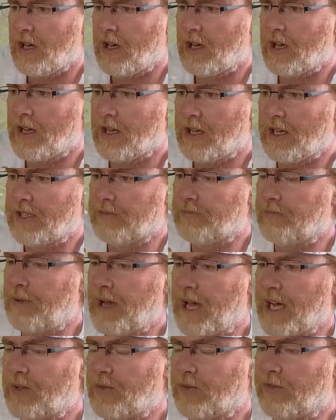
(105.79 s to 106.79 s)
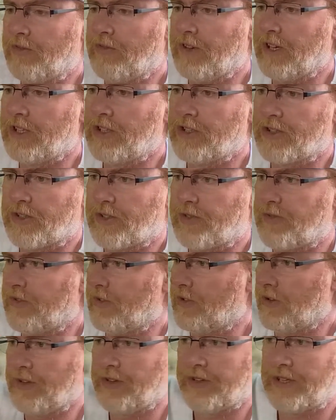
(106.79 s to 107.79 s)
It is packed with features
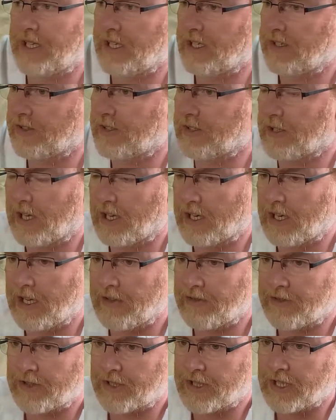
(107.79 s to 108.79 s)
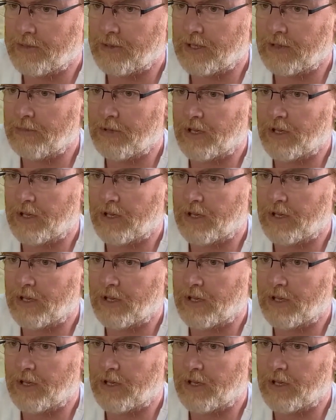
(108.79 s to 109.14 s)
for other things like live streaming,